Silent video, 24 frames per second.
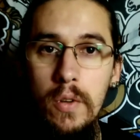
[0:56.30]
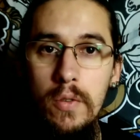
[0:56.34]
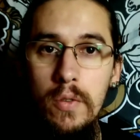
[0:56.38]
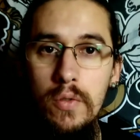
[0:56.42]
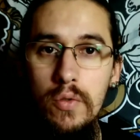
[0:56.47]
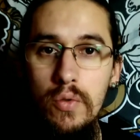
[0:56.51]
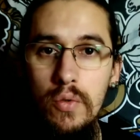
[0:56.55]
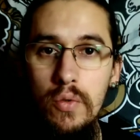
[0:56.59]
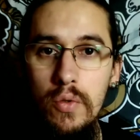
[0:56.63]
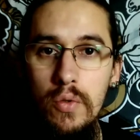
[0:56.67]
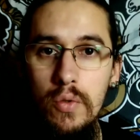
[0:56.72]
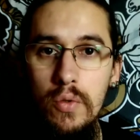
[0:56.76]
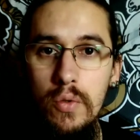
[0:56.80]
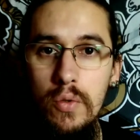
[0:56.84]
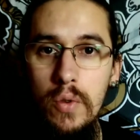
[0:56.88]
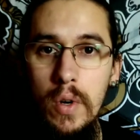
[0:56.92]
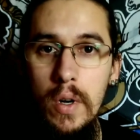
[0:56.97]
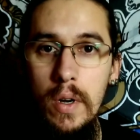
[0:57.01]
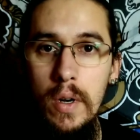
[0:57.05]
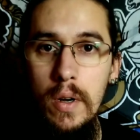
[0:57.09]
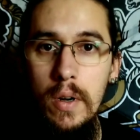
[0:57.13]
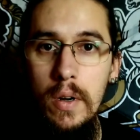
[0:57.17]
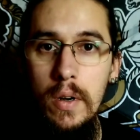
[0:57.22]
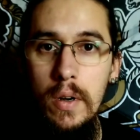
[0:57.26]
to do
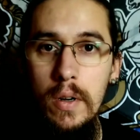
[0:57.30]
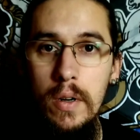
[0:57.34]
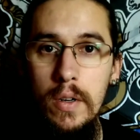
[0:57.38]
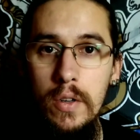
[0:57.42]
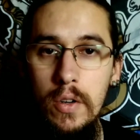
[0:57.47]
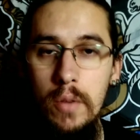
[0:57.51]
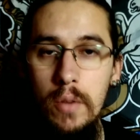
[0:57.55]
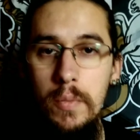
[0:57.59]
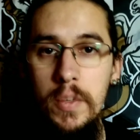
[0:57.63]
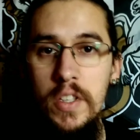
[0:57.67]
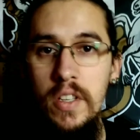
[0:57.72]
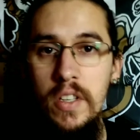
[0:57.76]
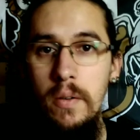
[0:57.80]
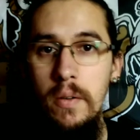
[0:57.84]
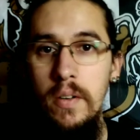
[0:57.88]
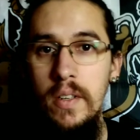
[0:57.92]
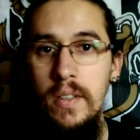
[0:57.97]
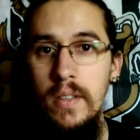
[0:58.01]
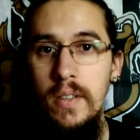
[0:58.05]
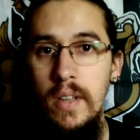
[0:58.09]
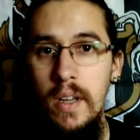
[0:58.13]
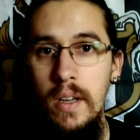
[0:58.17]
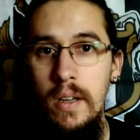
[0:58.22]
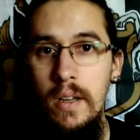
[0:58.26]
a commentary
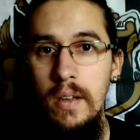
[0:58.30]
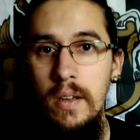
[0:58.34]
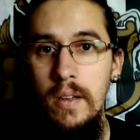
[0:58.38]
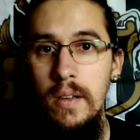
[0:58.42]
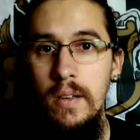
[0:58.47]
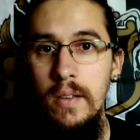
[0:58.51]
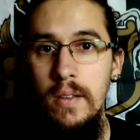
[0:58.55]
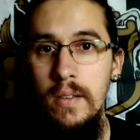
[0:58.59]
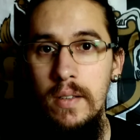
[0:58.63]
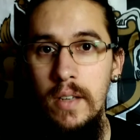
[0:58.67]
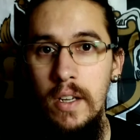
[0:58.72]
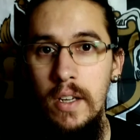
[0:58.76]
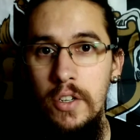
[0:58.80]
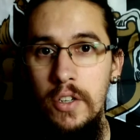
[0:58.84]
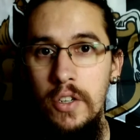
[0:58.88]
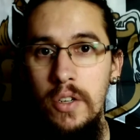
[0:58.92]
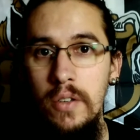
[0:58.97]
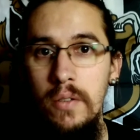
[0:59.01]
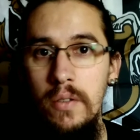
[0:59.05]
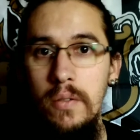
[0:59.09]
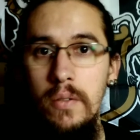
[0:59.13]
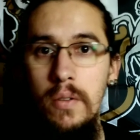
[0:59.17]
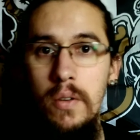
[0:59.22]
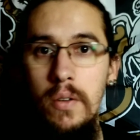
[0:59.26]
se-
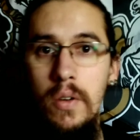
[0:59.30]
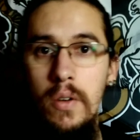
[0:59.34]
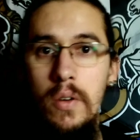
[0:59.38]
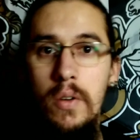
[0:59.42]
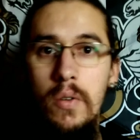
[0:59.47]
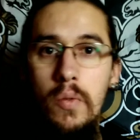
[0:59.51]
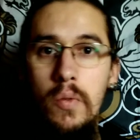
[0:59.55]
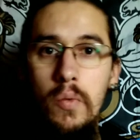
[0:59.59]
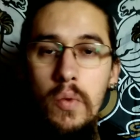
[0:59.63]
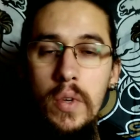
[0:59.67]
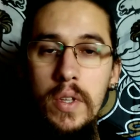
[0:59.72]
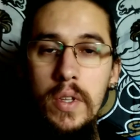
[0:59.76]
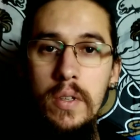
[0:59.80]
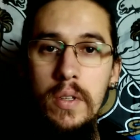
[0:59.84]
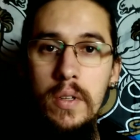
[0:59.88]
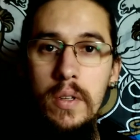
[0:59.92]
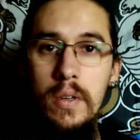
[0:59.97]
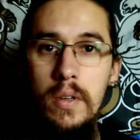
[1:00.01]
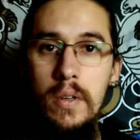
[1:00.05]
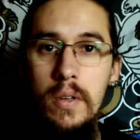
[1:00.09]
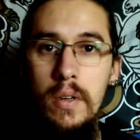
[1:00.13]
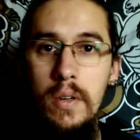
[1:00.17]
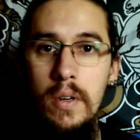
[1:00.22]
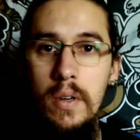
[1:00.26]
session with
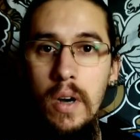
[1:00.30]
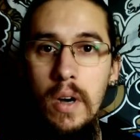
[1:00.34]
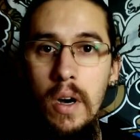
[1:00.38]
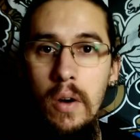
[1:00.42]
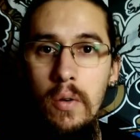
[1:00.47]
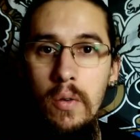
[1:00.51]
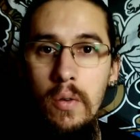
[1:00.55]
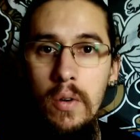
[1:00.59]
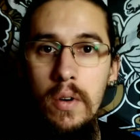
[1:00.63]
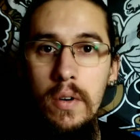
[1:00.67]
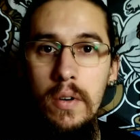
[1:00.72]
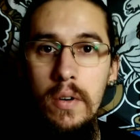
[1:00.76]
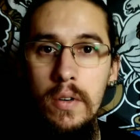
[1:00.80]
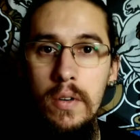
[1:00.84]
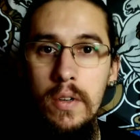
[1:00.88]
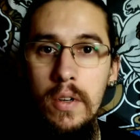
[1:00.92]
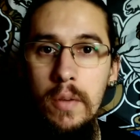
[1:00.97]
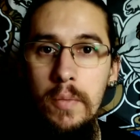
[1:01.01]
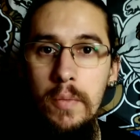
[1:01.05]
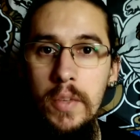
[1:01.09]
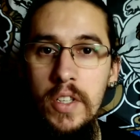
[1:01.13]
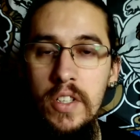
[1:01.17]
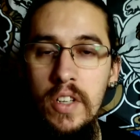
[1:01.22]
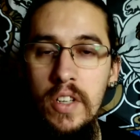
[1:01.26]
uh, our
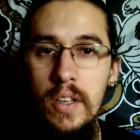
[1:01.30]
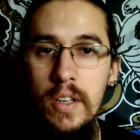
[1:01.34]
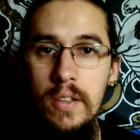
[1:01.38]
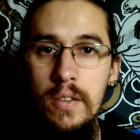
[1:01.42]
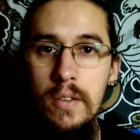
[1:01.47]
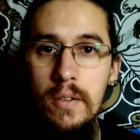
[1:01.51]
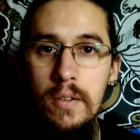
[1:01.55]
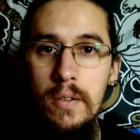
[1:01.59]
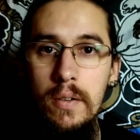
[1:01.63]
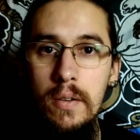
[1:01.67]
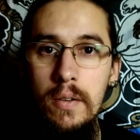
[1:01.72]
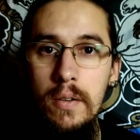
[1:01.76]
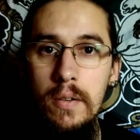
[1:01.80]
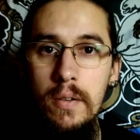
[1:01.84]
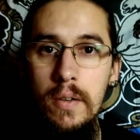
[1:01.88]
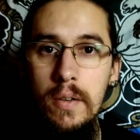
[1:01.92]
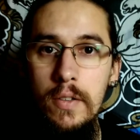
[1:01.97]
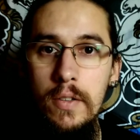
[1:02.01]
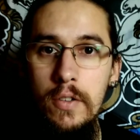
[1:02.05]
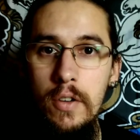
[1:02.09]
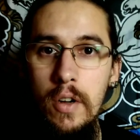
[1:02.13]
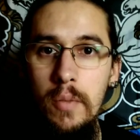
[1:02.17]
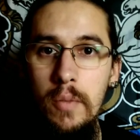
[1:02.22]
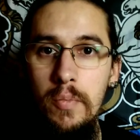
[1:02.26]
commentator
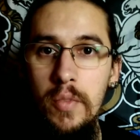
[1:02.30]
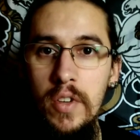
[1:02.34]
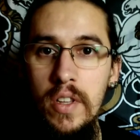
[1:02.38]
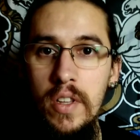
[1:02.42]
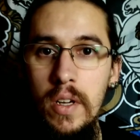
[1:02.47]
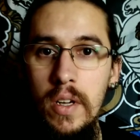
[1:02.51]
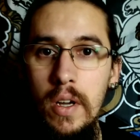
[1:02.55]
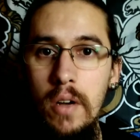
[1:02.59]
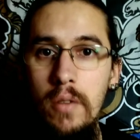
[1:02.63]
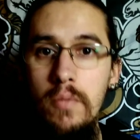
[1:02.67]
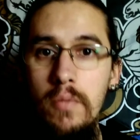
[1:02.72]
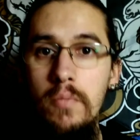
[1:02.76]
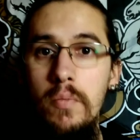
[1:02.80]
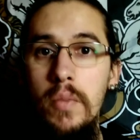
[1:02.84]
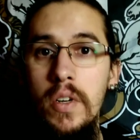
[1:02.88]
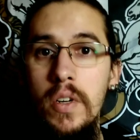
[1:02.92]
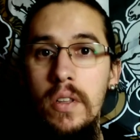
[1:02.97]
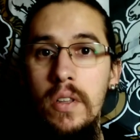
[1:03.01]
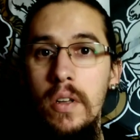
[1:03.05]
Andrea Perdigão, but